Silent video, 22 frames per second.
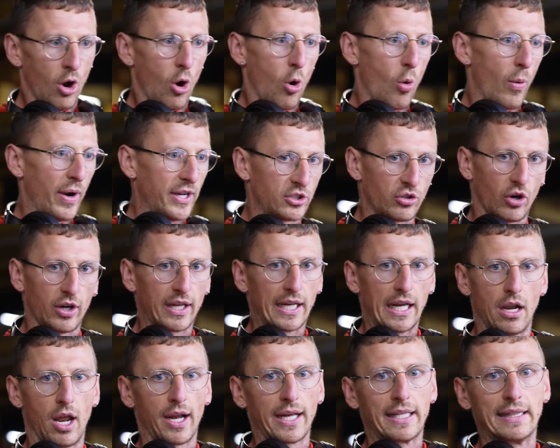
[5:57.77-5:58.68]
always trying to
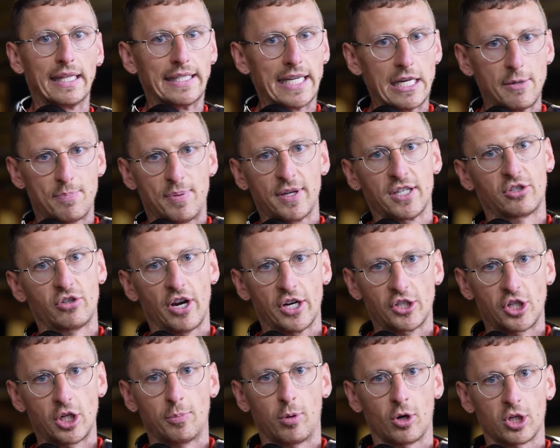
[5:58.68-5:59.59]
get like the deepest
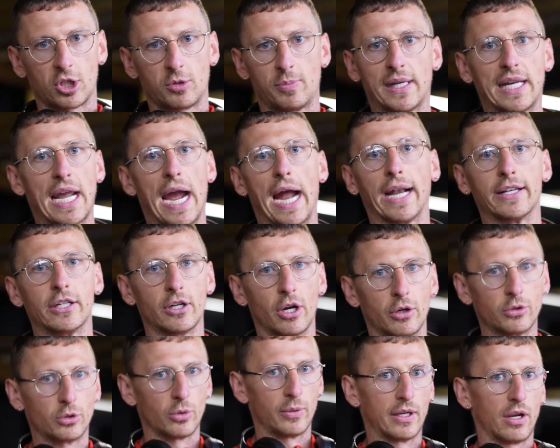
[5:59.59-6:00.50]
stretch you possibly can, you
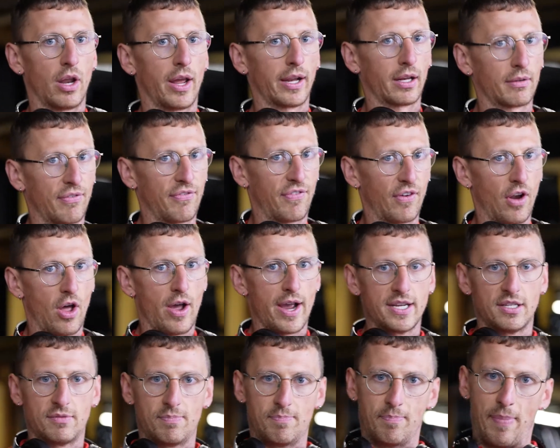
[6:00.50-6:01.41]
know, doing like
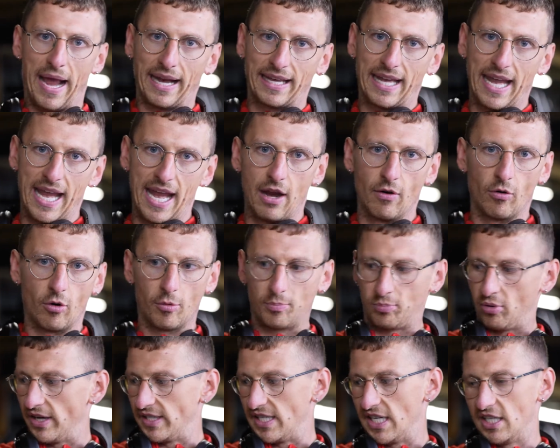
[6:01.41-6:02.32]
flies back here or
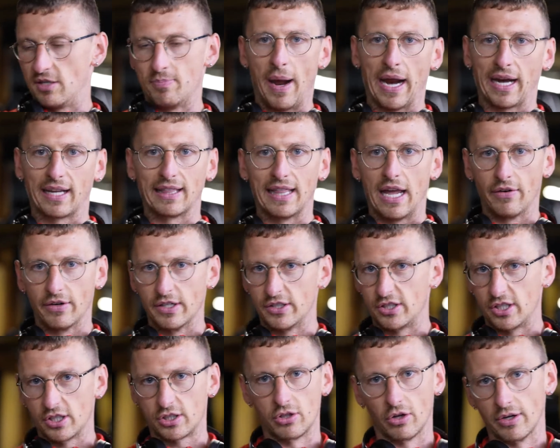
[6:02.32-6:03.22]
presses back there, and
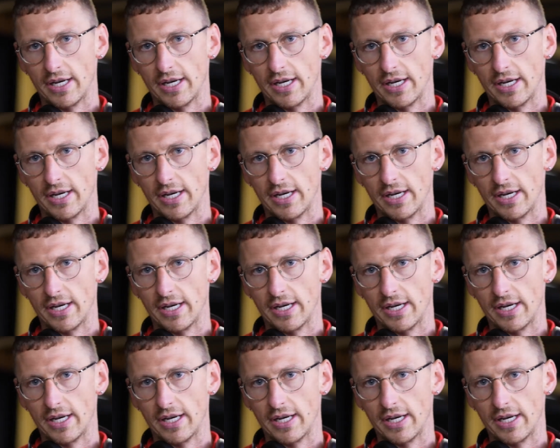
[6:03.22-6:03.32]
it's just not